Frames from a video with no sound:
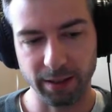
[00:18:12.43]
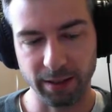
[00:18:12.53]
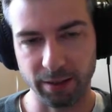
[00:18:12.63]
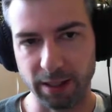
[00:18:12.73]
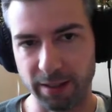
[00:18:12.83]

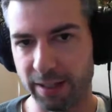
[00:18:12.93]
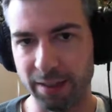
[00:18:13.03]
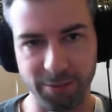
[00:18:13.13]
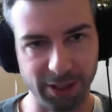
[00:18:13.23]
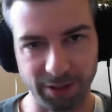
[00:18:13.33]
across
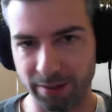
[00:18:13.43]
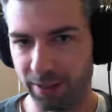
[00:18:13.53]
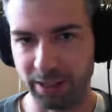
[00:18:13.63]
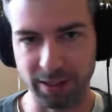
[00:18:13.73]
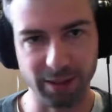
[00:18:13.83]
time
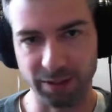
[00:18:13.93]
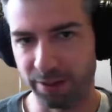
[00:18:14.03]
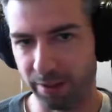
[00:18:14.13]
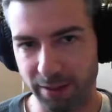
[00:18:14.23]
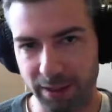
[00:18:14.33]
zones and
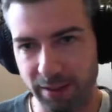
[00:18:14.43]
cultures.